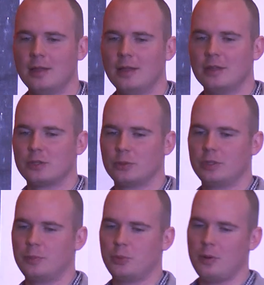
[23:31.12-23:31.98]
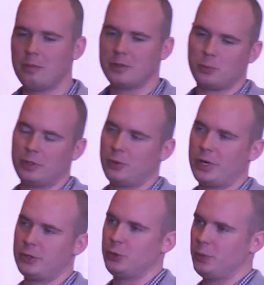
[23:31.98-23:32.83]
So the problem is when you
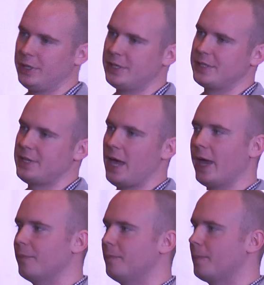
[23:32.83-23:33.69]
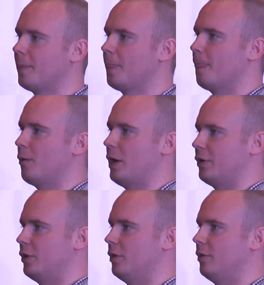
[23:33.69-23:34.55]
are doing the same,
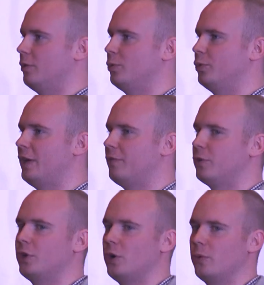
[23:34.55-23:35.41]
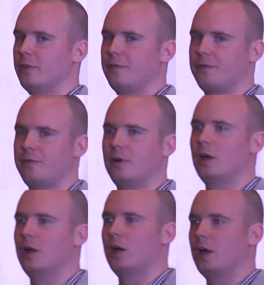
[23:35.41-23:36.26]
you never know if
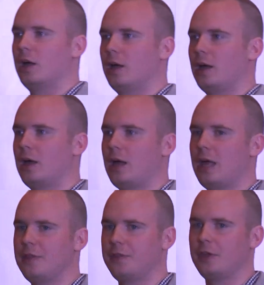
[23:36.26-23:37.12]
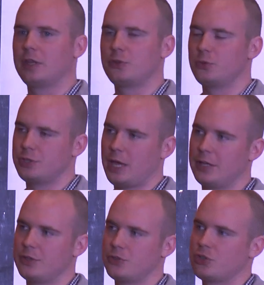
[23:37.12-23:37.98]
anything that you
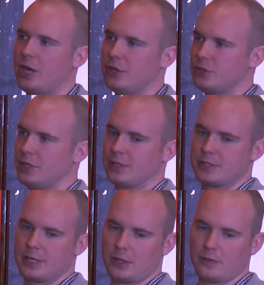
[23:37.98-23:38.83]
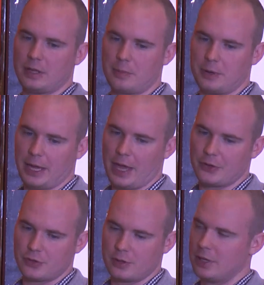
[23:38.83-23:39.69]
send changed the state of the
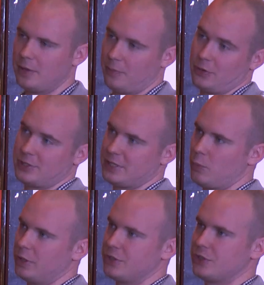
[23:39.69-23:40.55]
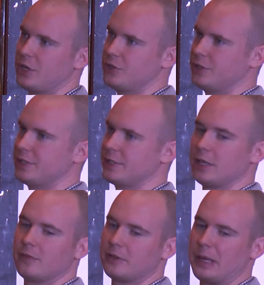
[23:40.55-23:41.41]
application, because someone is changing the state
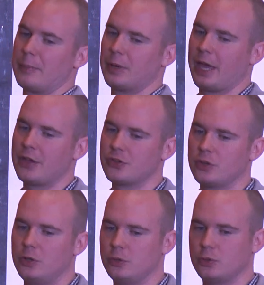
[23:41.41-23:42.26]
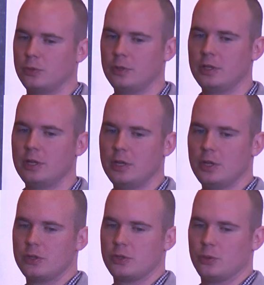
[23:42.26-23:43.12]
of the application also.
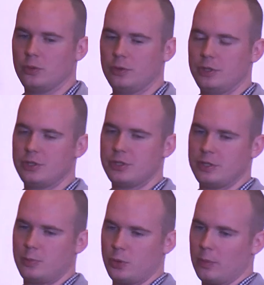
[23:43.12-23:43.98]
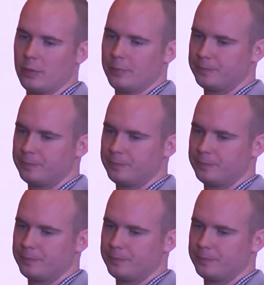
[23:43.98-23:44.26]
So this is the problem.